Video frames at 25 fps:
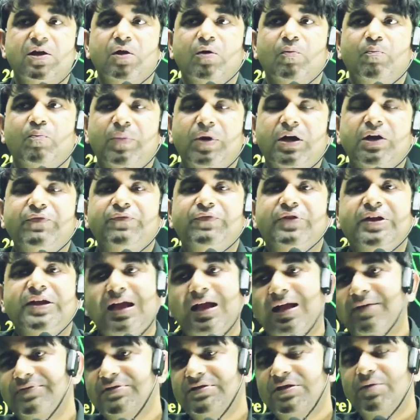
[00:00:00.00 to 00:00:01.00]
but we
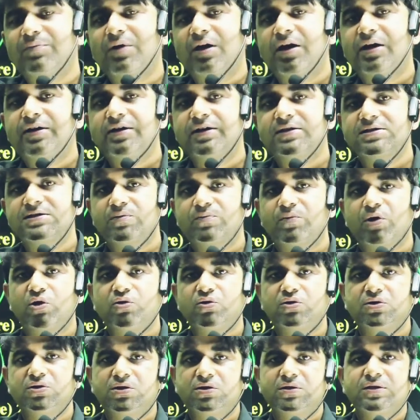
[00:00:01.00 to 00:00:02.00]
have some ideas about
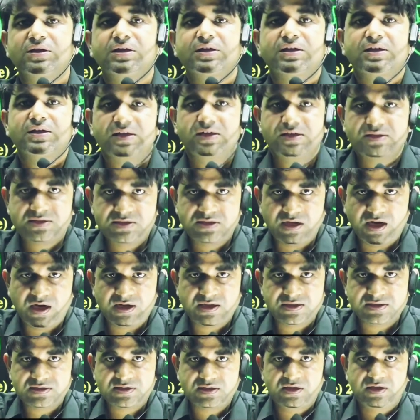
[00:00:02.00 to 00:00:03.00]
the
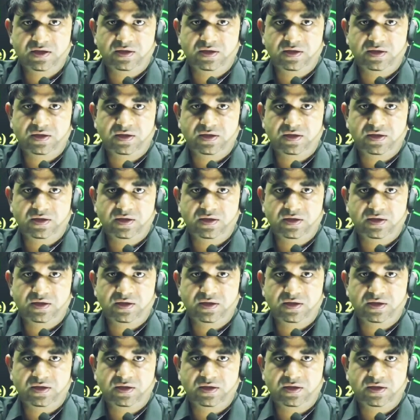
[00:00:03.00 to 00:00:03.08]
stars,